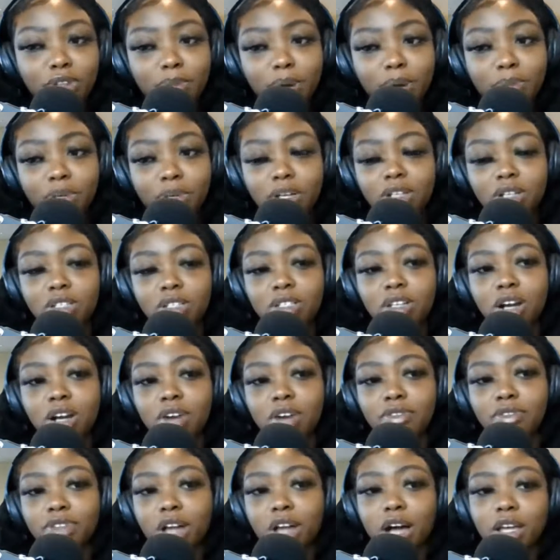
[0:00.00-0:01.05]
I'm going to start
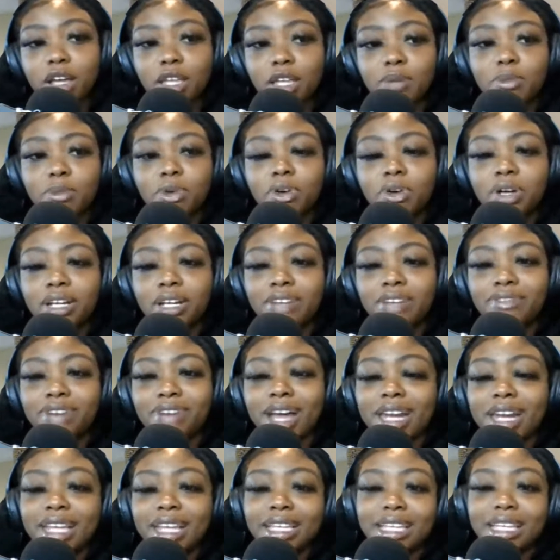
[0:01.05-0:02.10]
vlogging more and
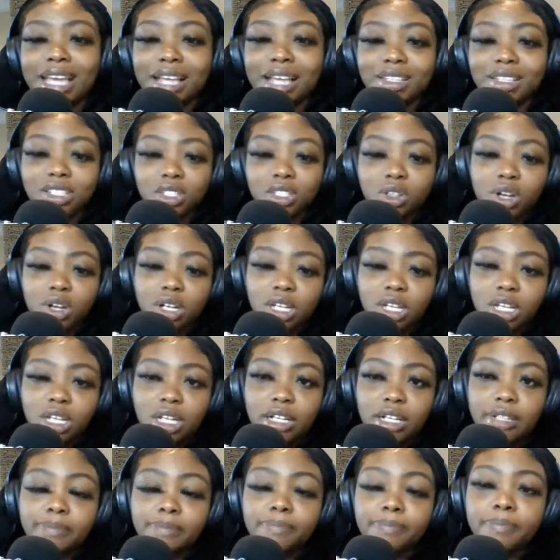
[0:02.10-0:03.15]
inviting guests on
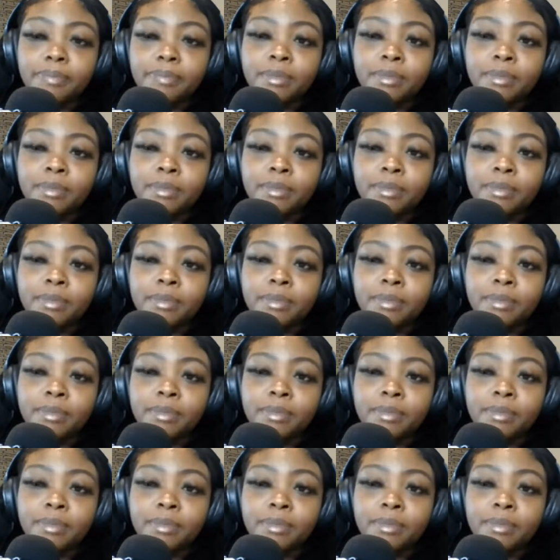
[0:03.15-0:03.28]
here.